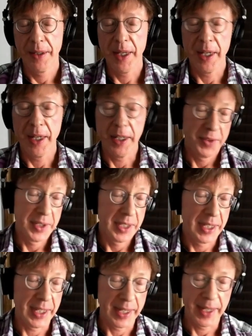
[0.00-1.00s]
And if you
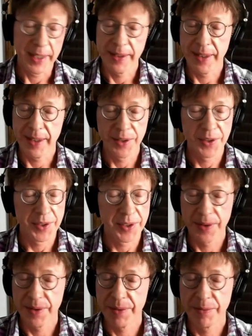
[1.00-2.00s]
can't, then
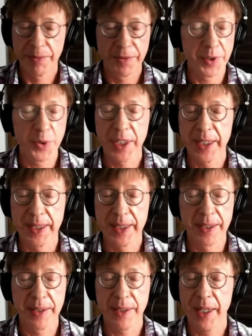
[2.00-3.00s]
just
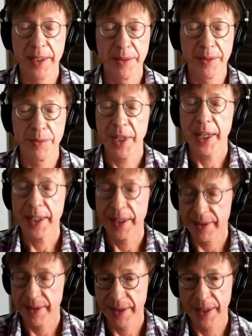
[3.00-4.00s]
focus on
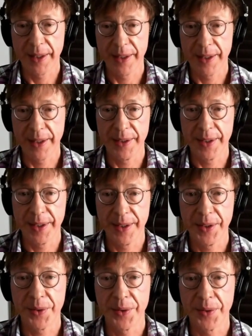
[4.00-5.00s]
anything until
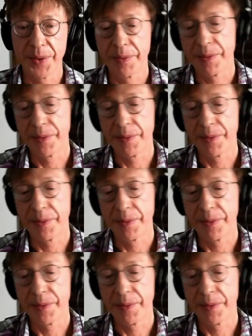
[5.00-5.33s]
you